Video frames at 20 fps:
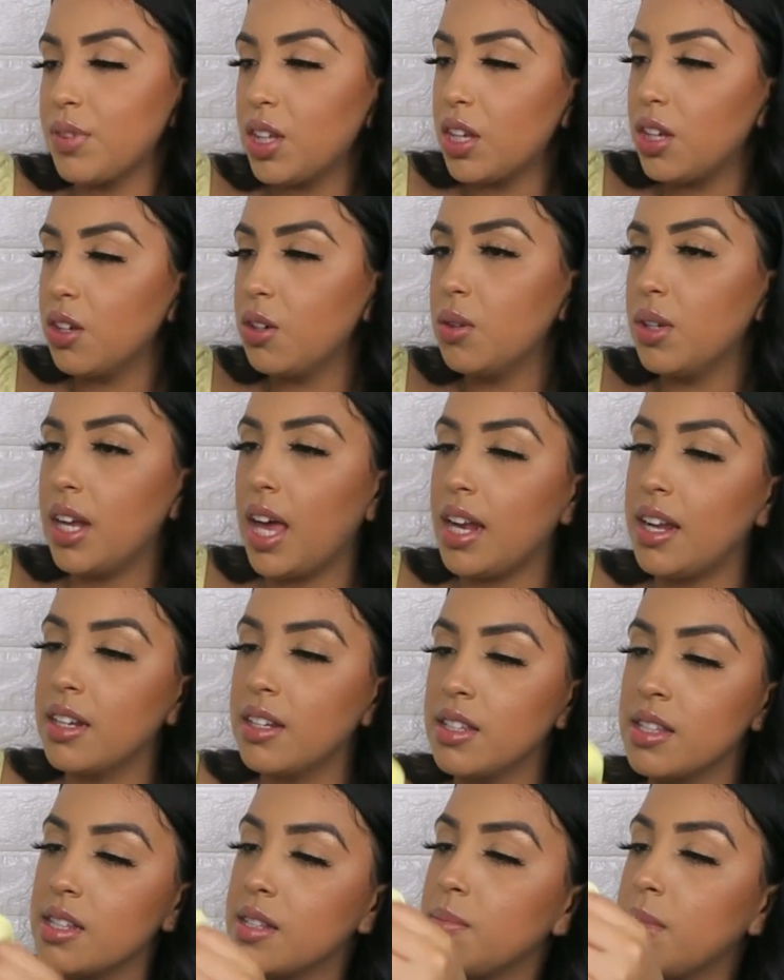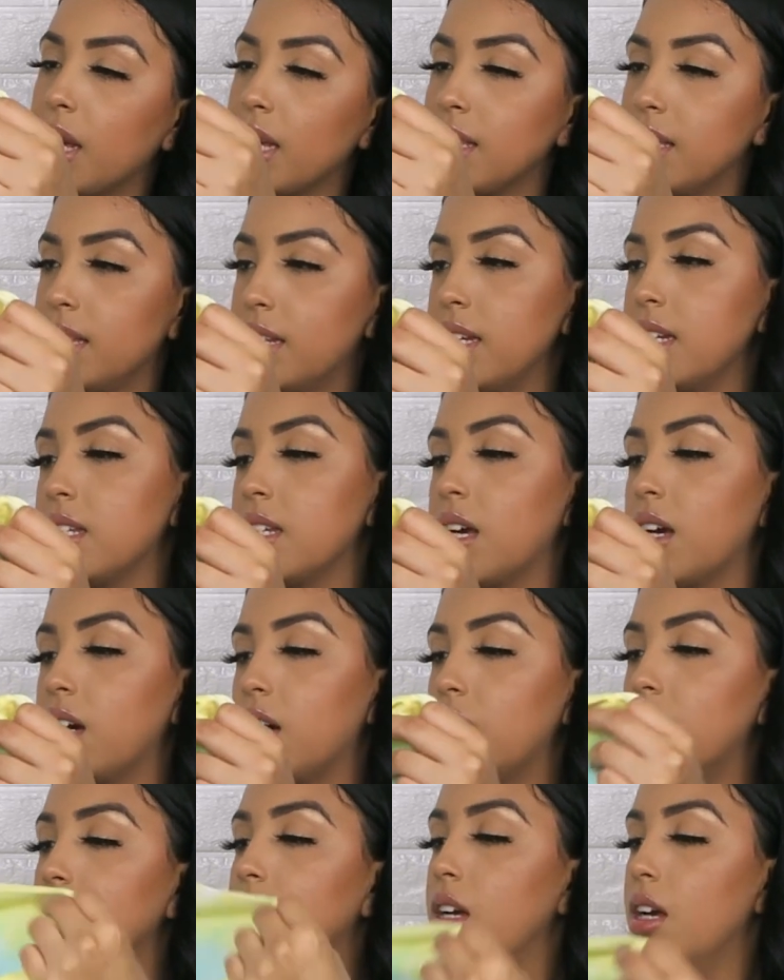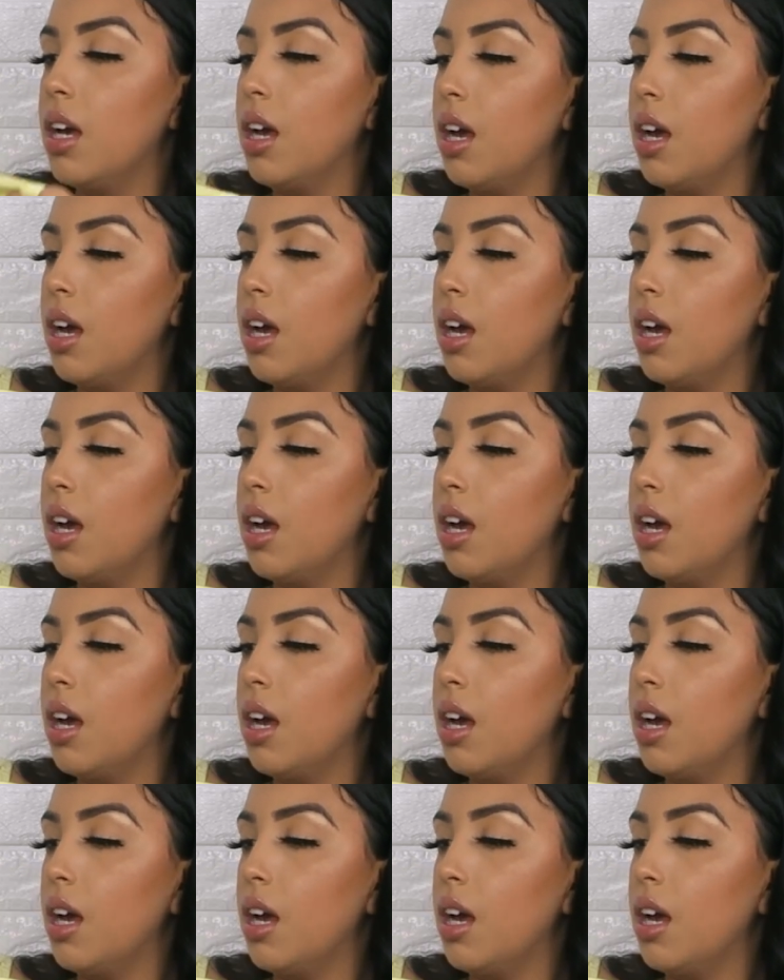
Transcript: cute and added some nice detail.